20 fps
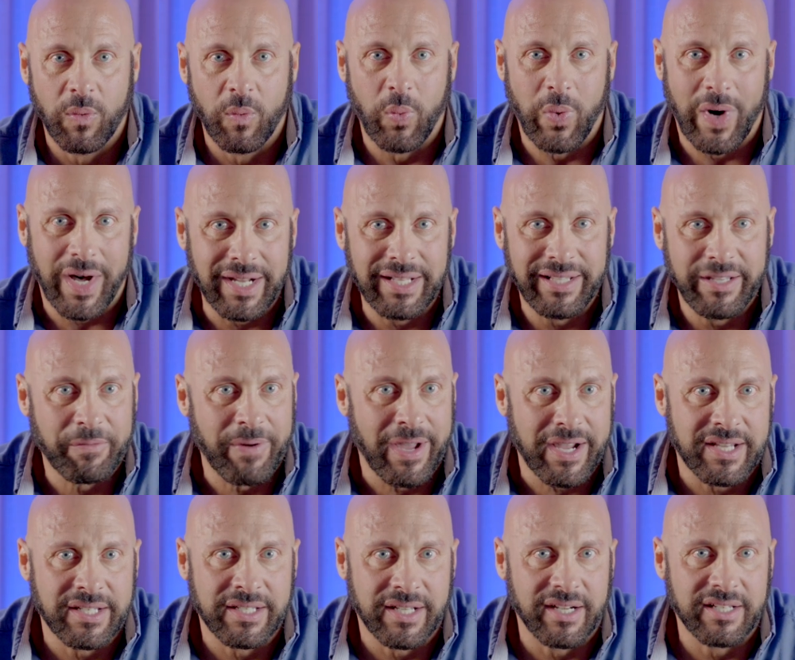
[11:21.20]
widely
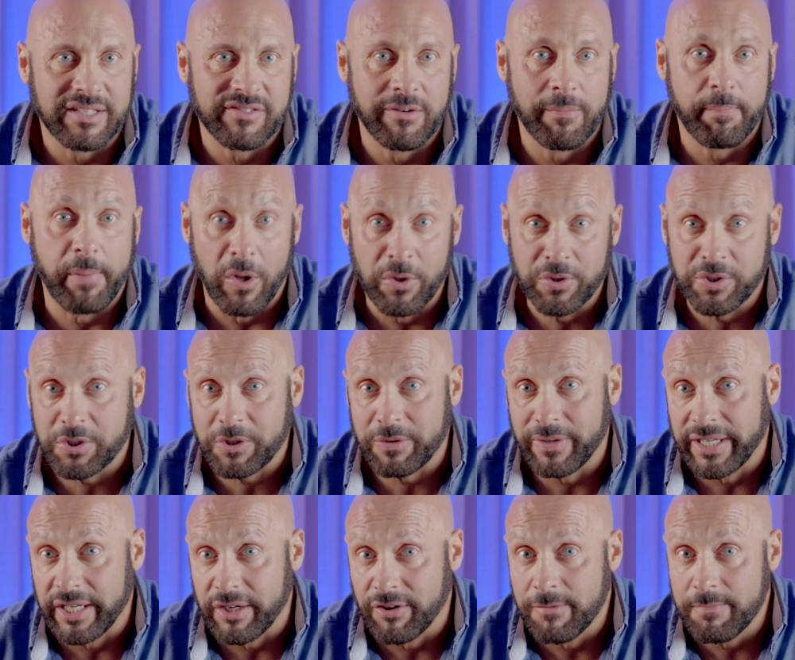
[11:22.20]
recognized for
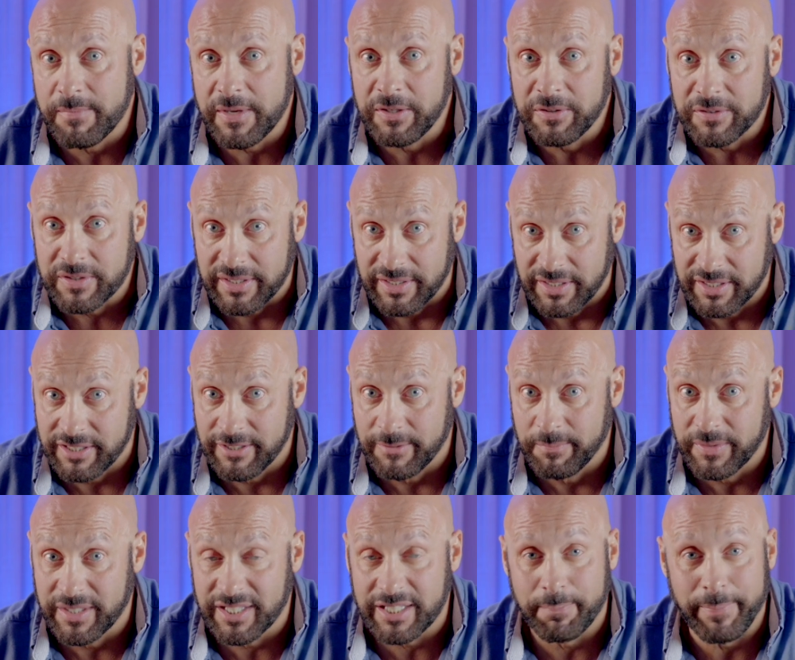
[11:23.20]
bolstering our immune
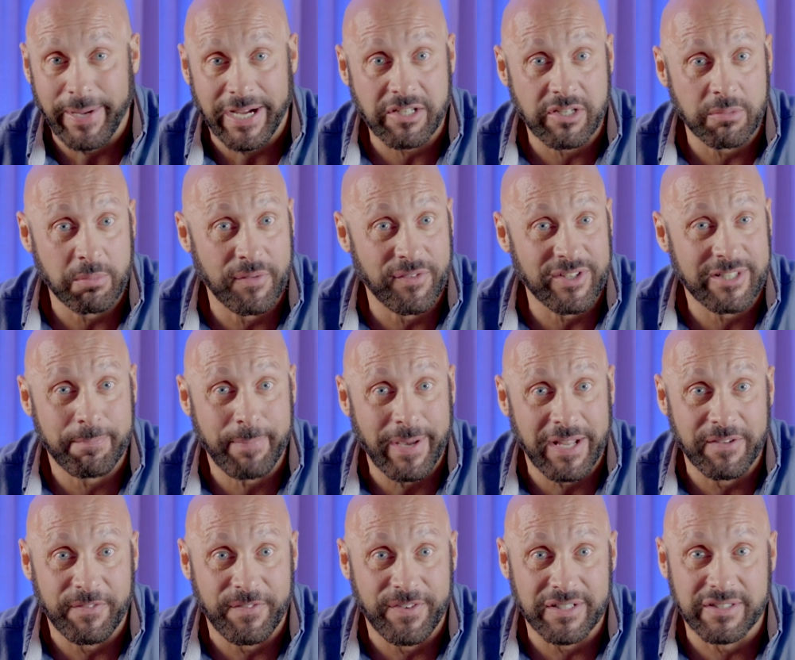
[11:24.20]
system, the spectrum of its
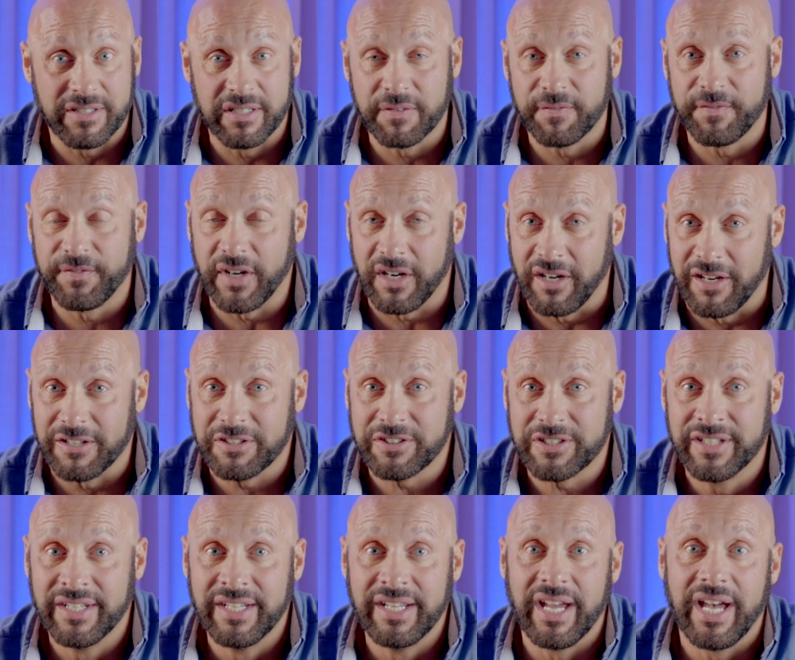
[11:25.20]
benefits is
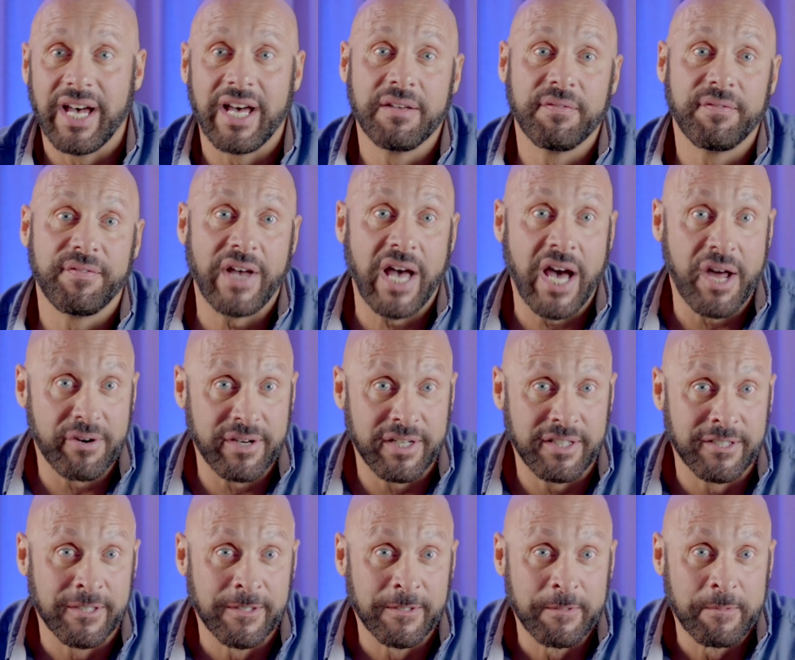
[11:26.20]
vast and
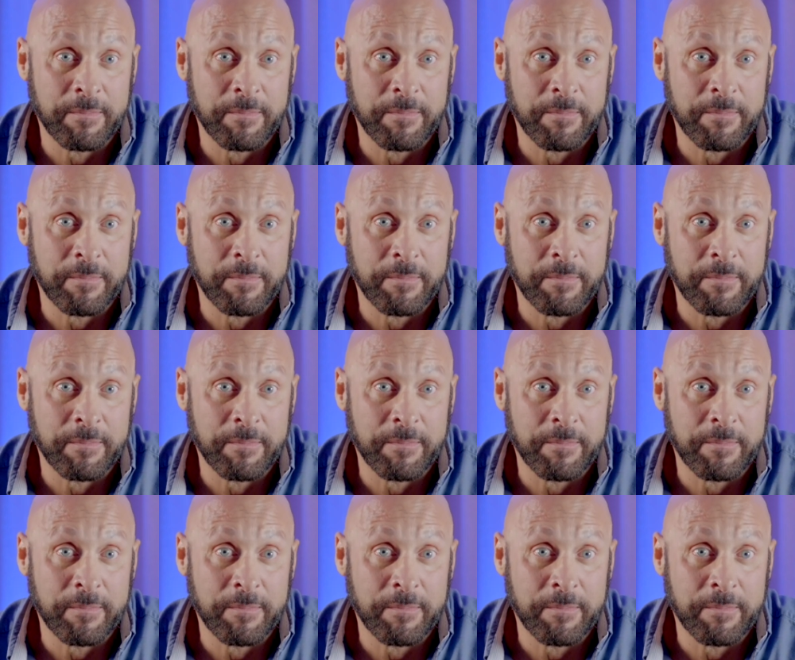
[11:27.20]
varied.